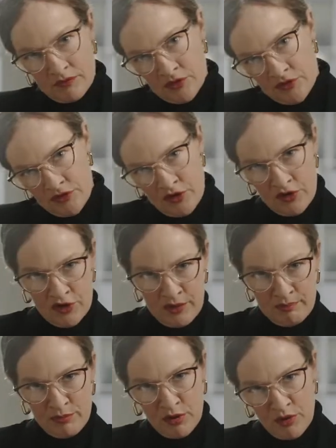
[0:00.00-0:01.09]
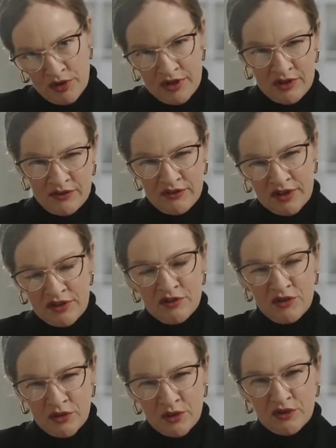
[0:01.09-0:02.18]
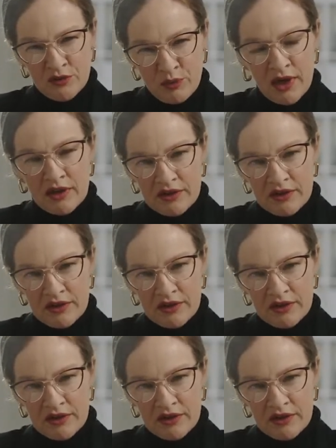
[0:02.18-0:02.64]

Certain employees didn't do as well